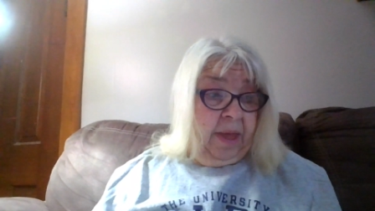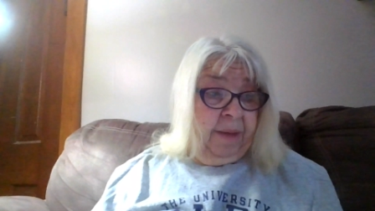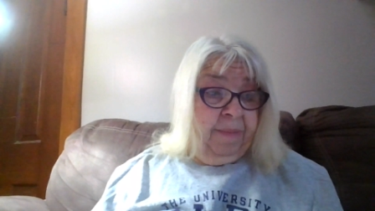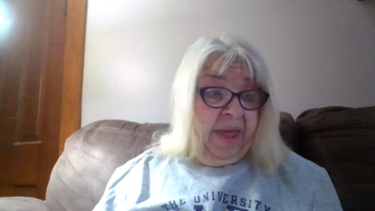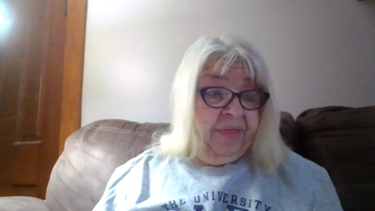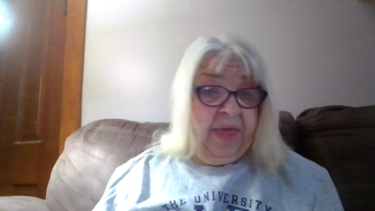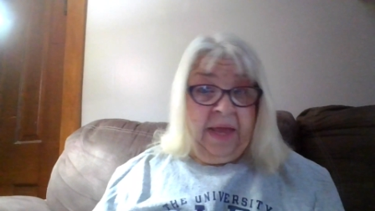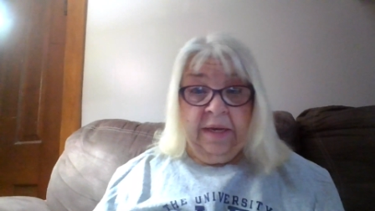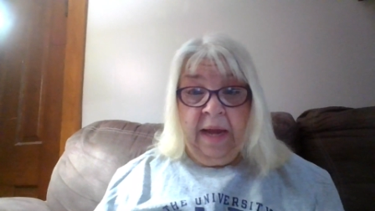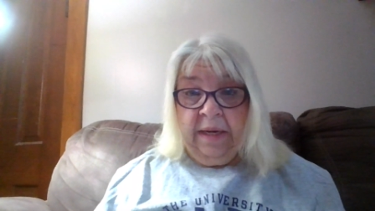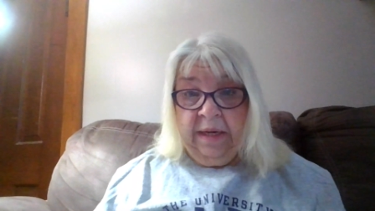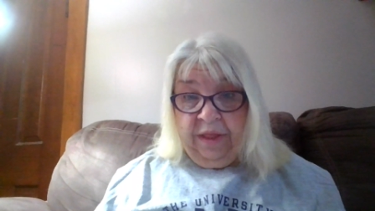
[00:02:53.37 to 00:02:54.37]
am at that
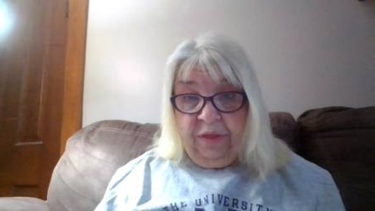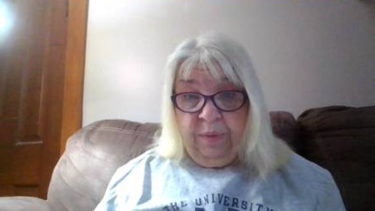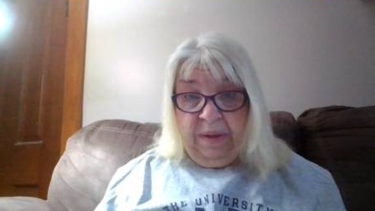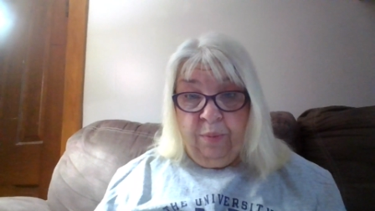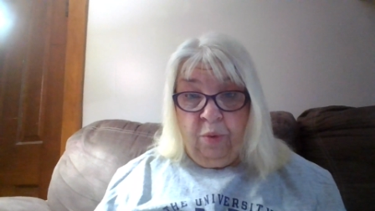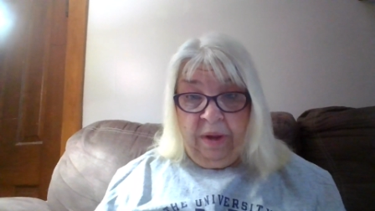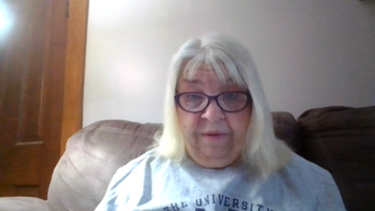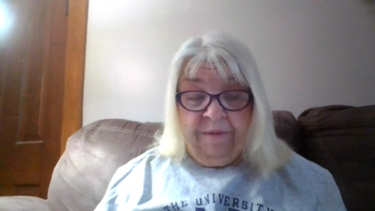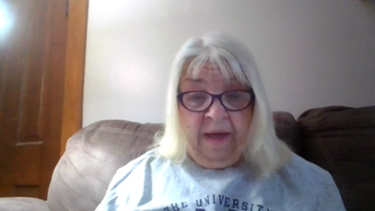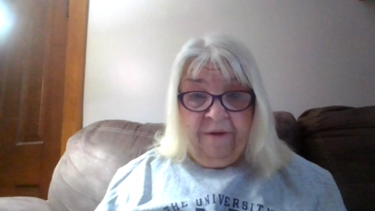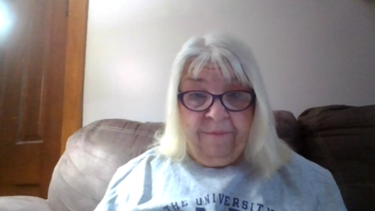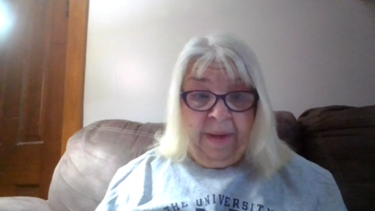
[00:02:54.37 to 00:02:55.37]

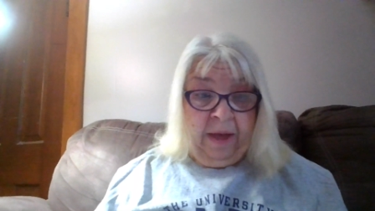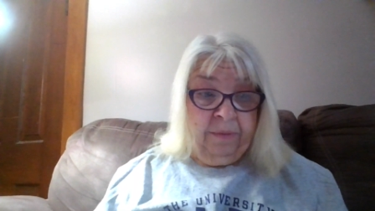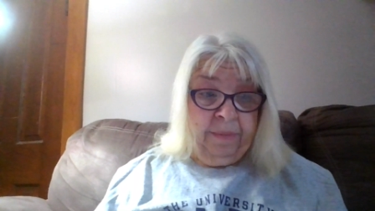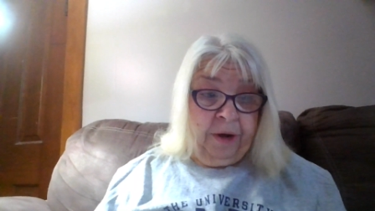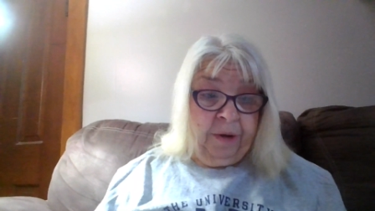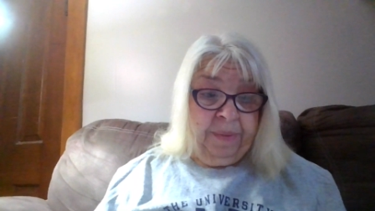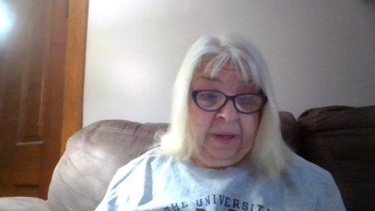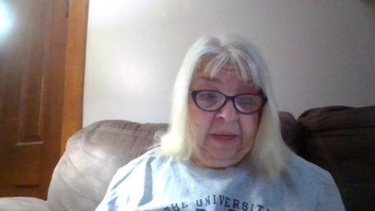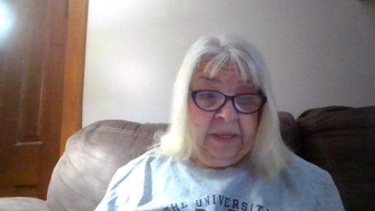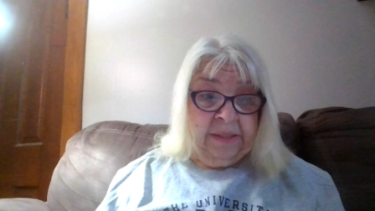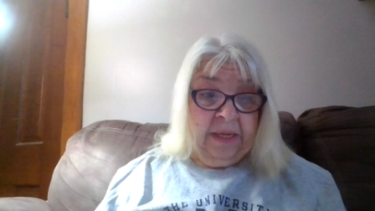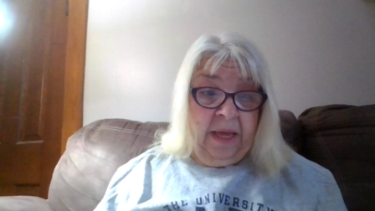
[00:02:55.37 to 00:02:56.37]
93.5 pound mark
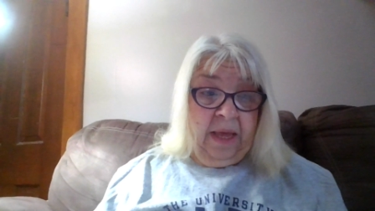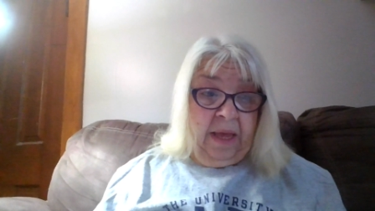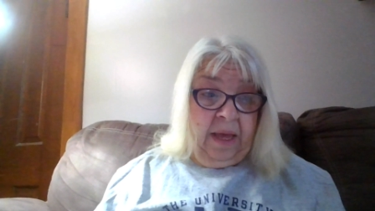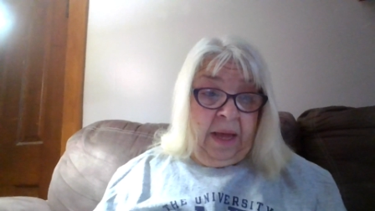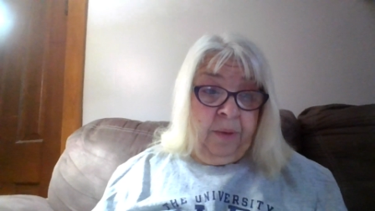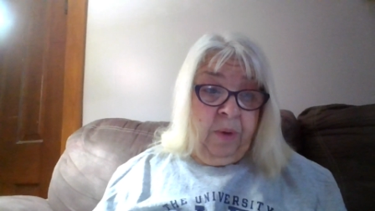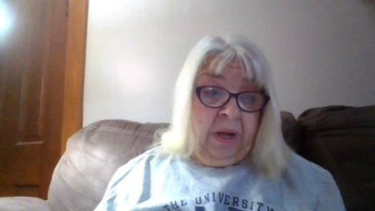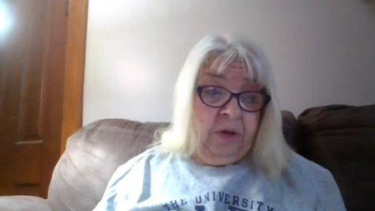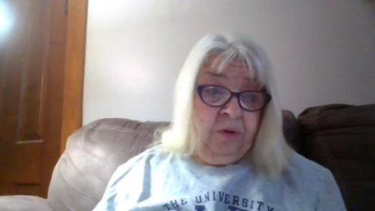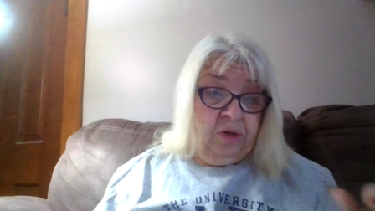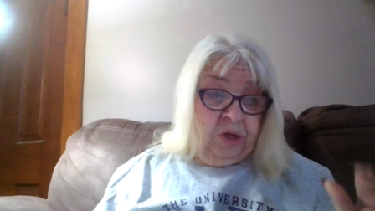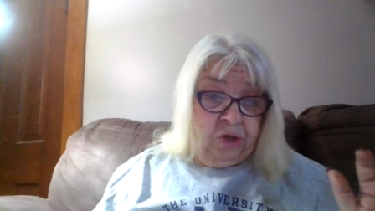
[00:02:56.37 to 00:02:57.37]
because I want
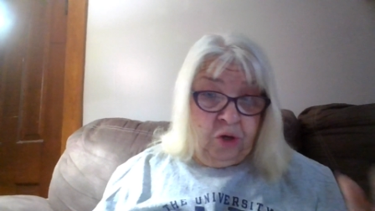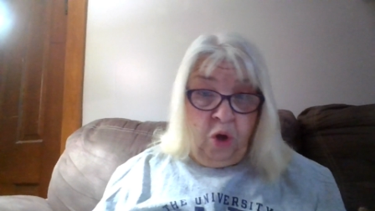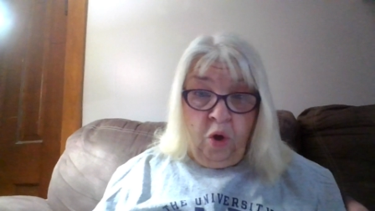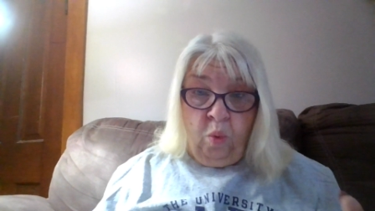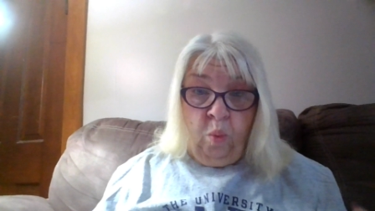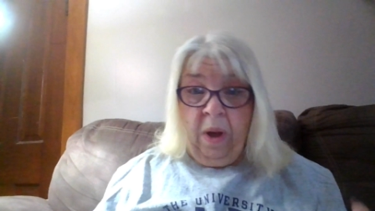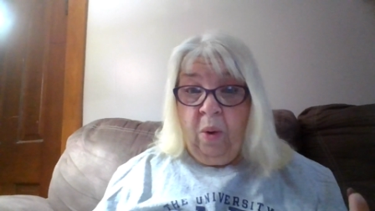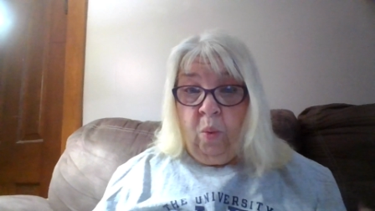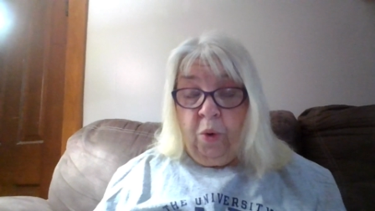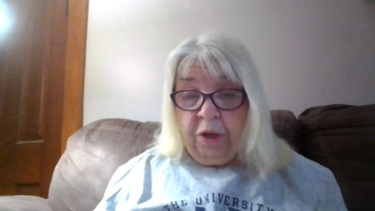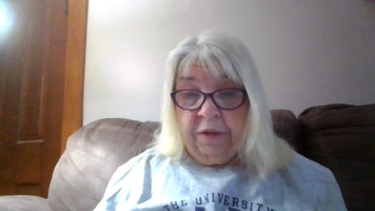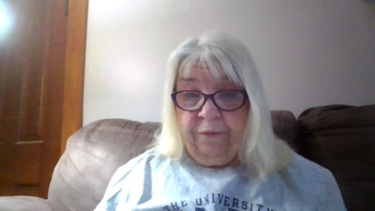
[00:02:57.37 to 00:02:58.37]
you to know what
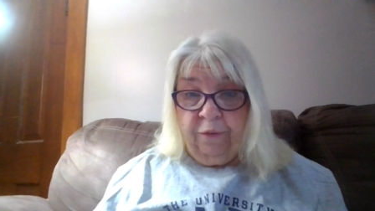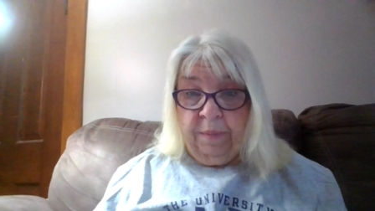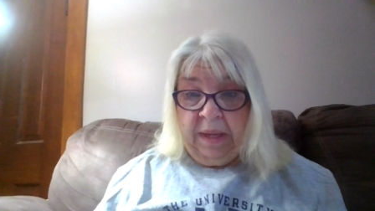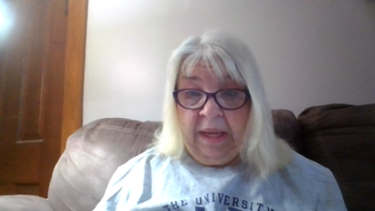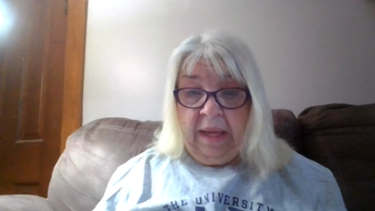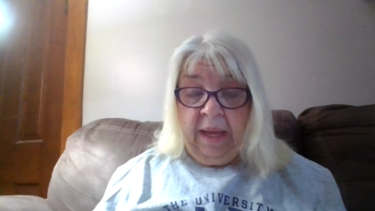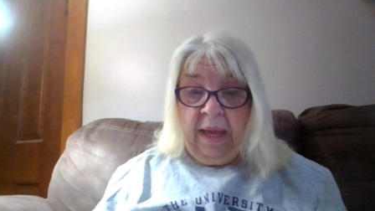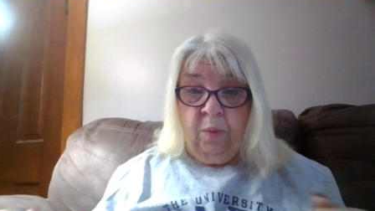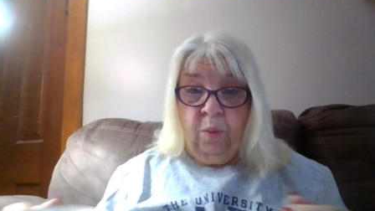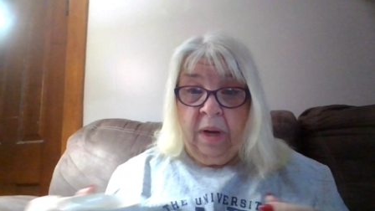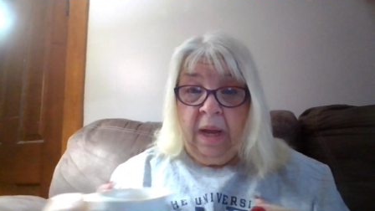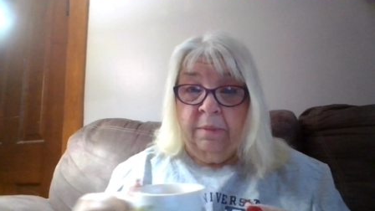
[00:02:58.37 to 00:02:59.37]
worked for me
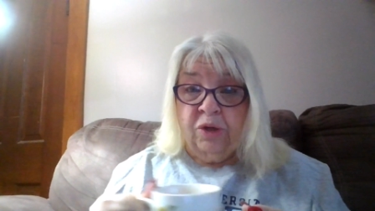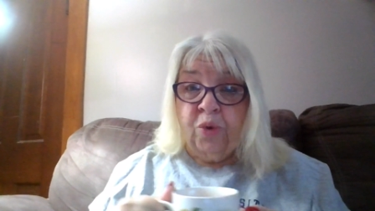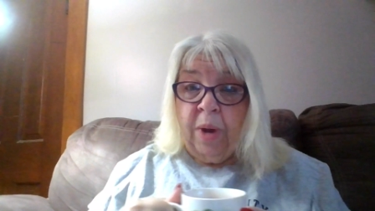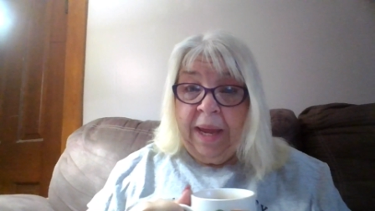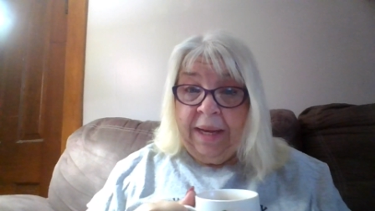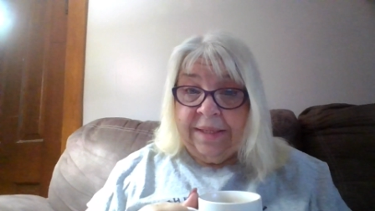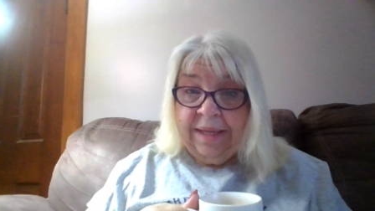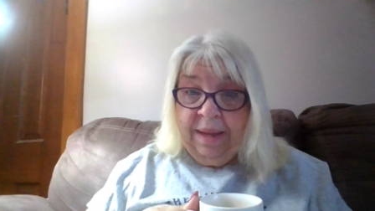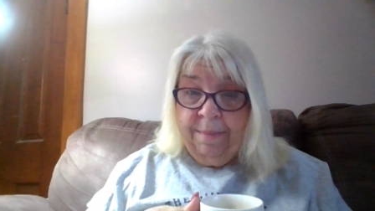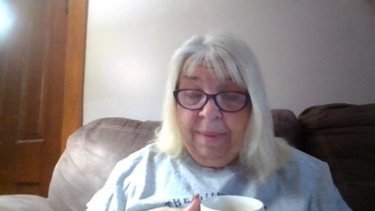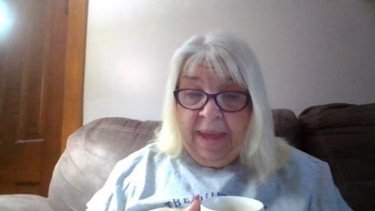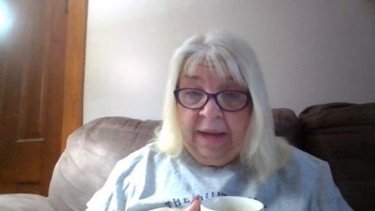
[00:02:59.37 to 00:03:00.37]
and what I'm trying to
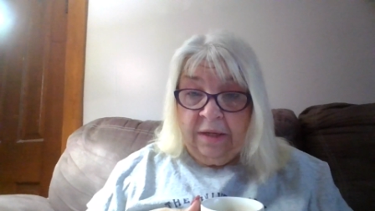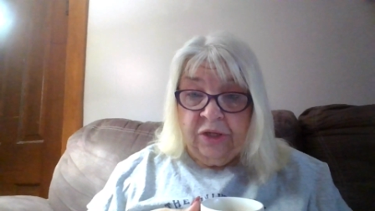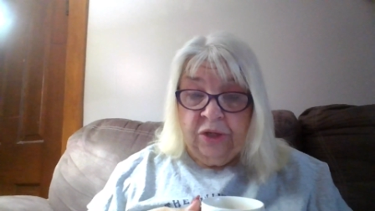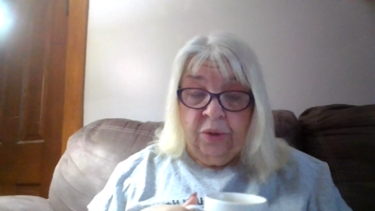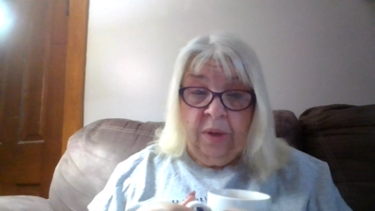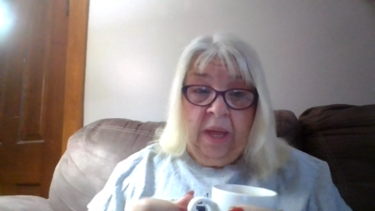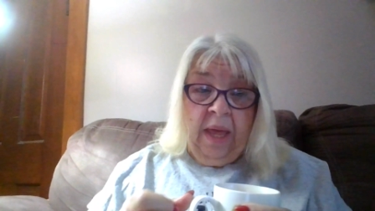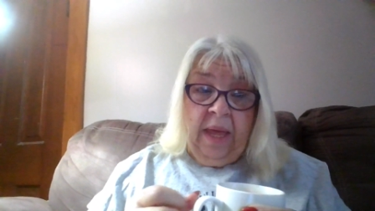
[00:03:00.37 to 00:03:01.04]
get back to.